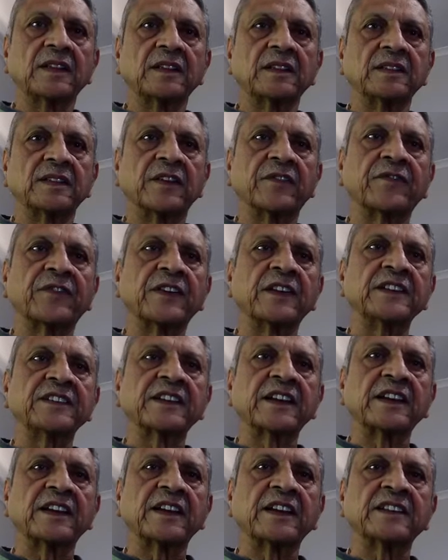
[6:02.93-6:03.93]
The filter
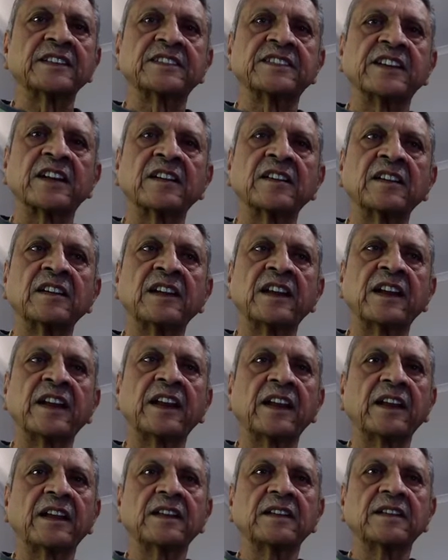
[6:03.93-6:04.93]
is
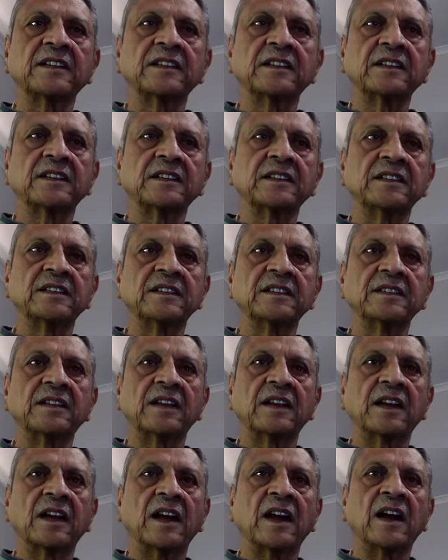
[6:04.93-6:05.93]
generally
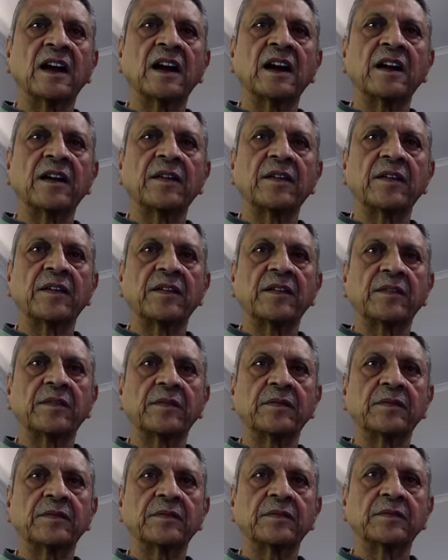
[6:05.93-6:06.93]
a
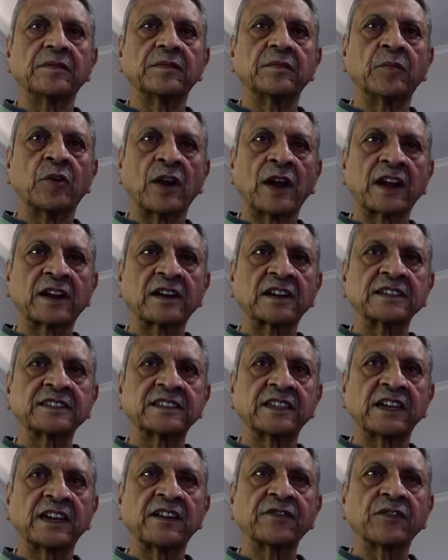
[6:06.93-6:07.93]
molecular
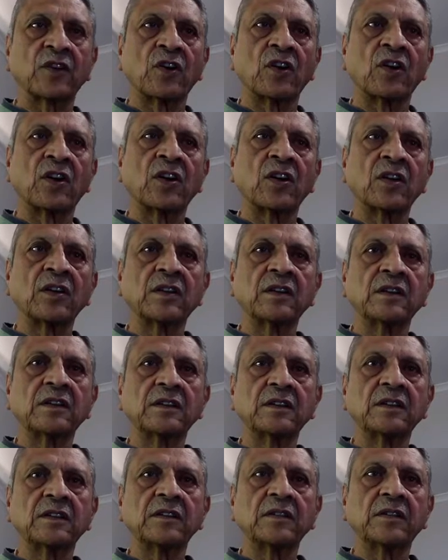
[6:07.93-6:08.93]
sieve or
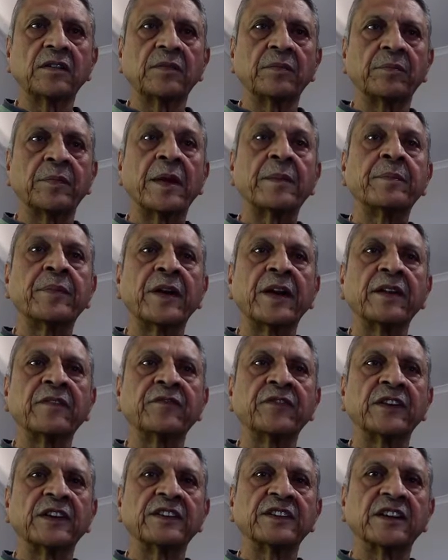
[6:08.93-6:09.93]
membrane
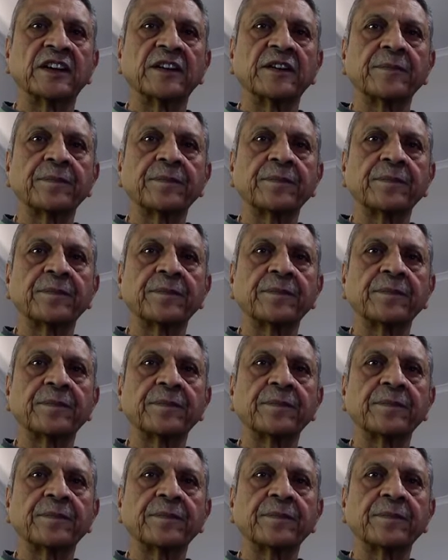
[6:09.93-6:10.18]
filter.